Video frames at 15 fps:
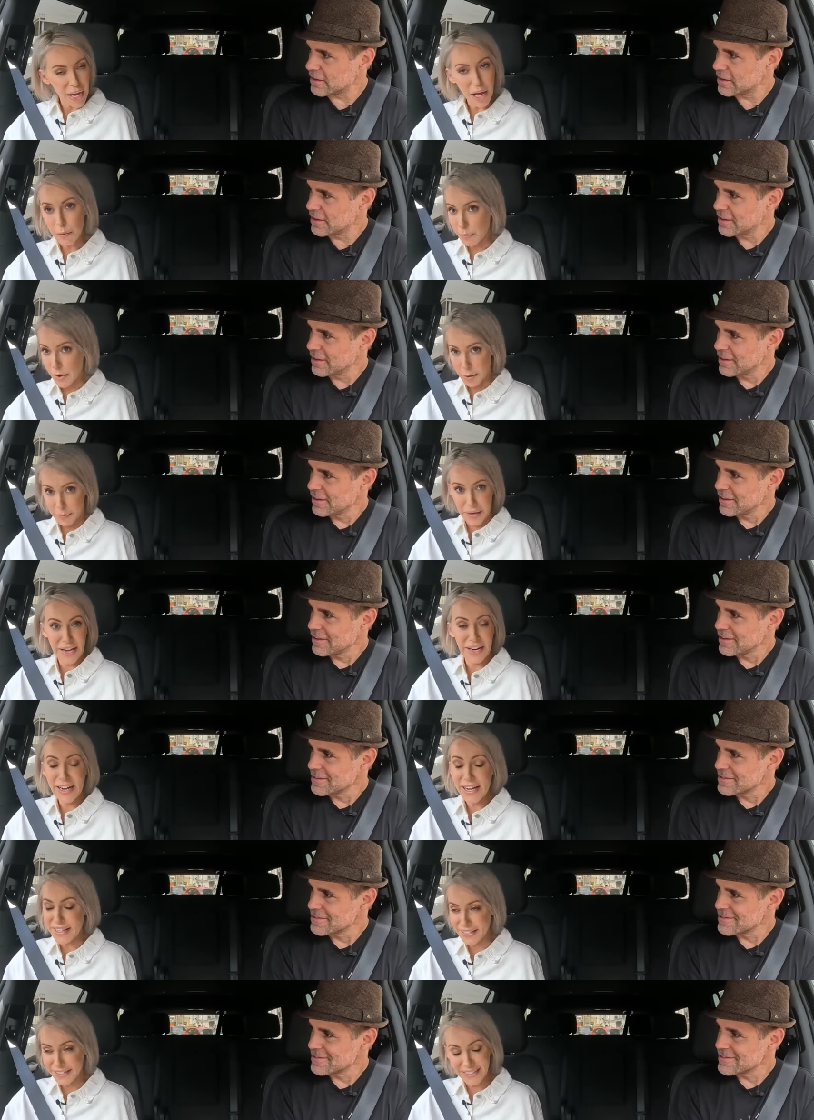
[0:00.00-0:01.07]
Speaker 1: Yeah, maybe
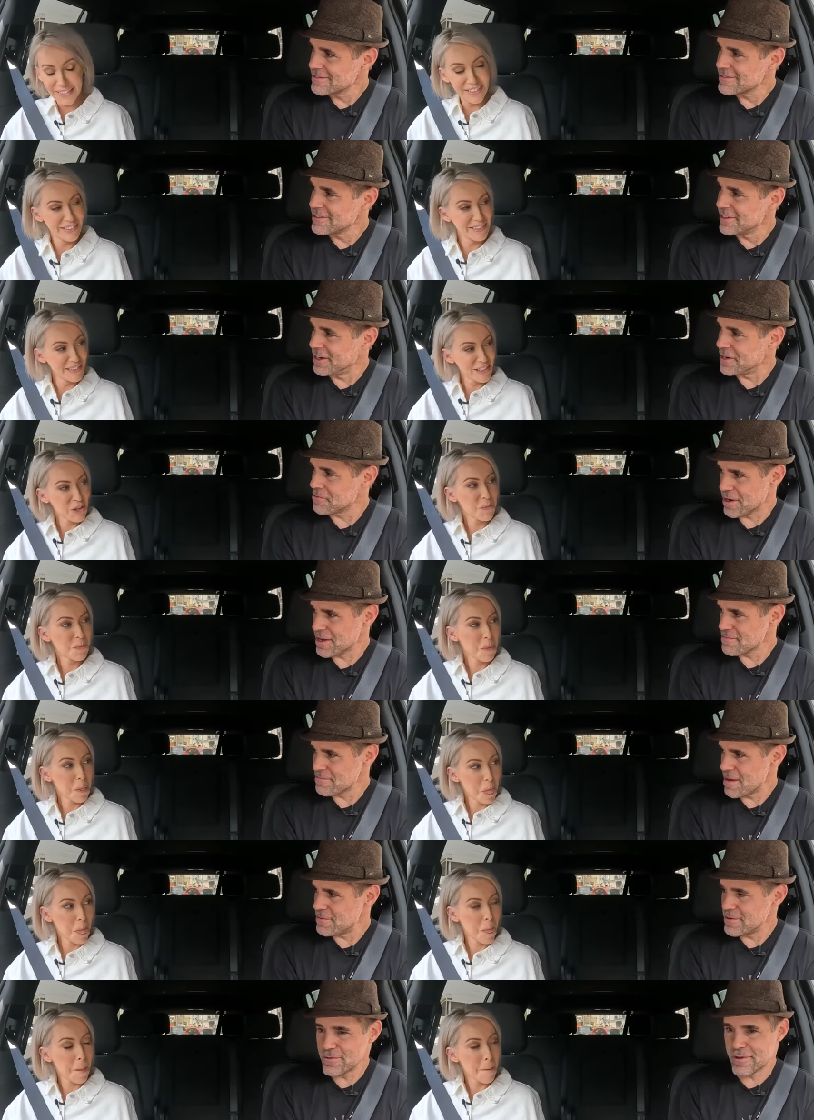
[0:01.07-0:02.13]
it is.
Speaker 2: You know,
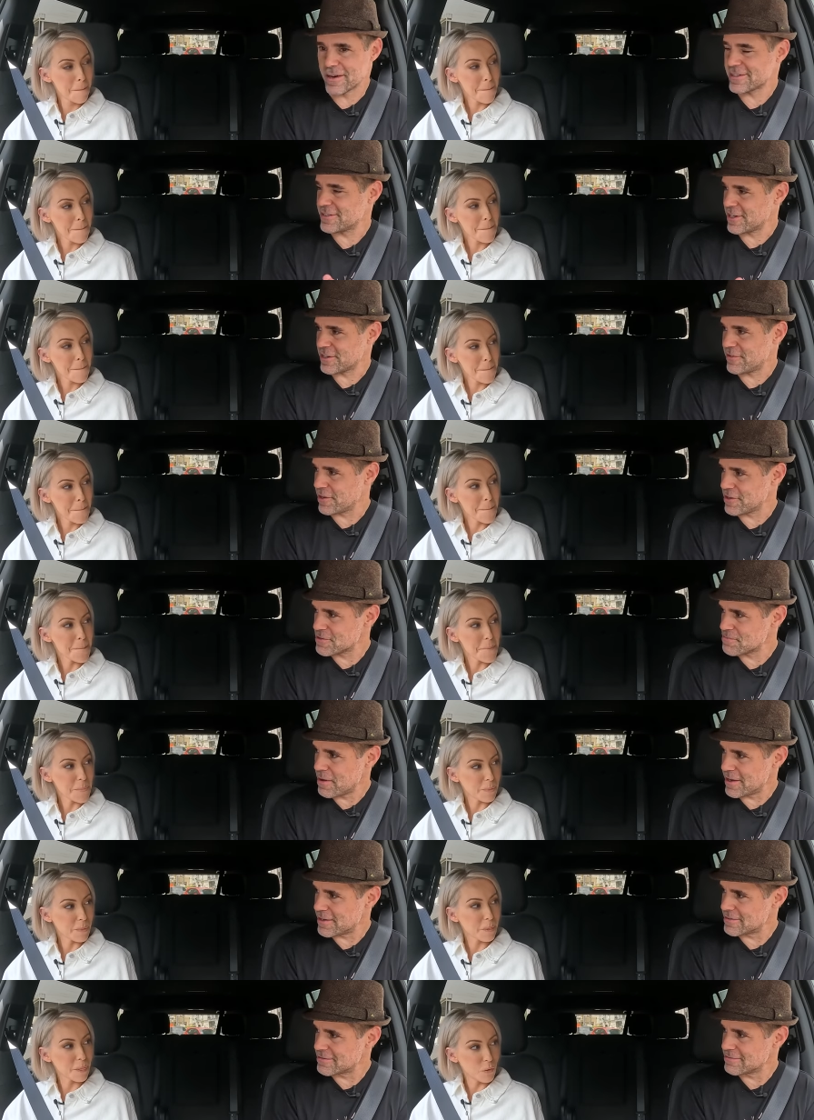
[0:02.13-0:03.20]
right? Maybe you get a six figures
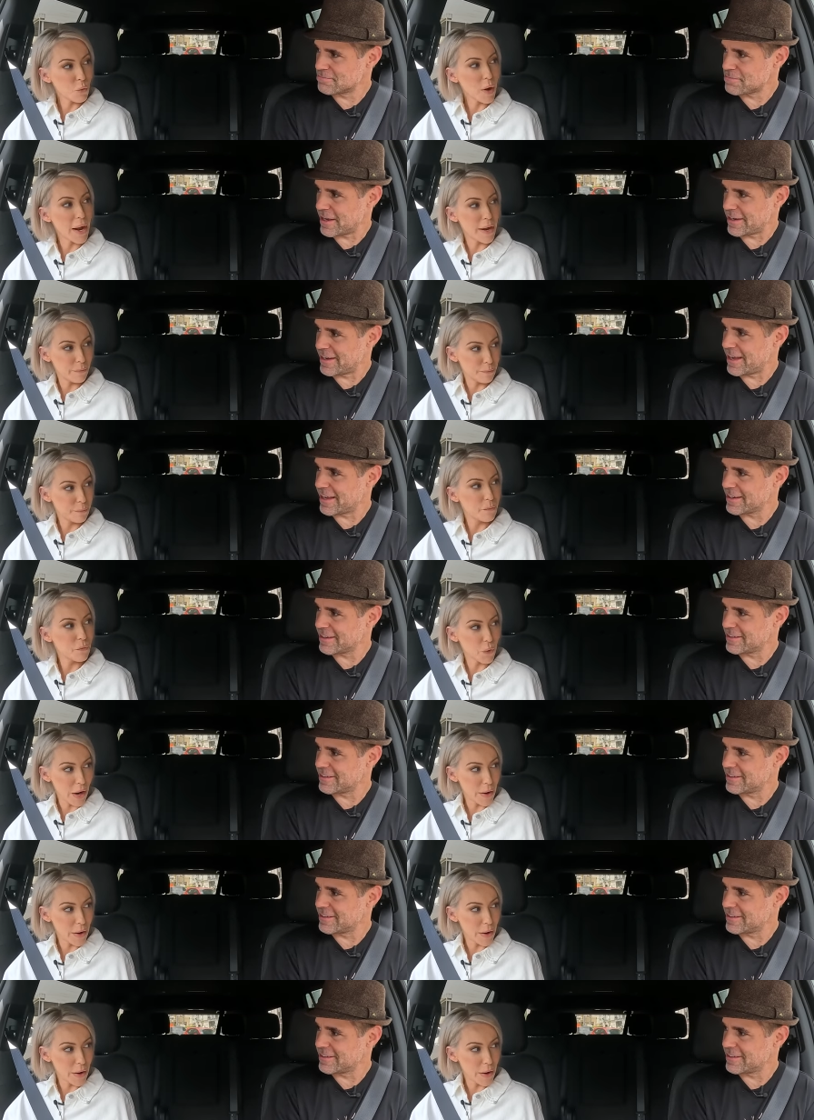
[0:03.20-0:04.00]
pay, right, payday. And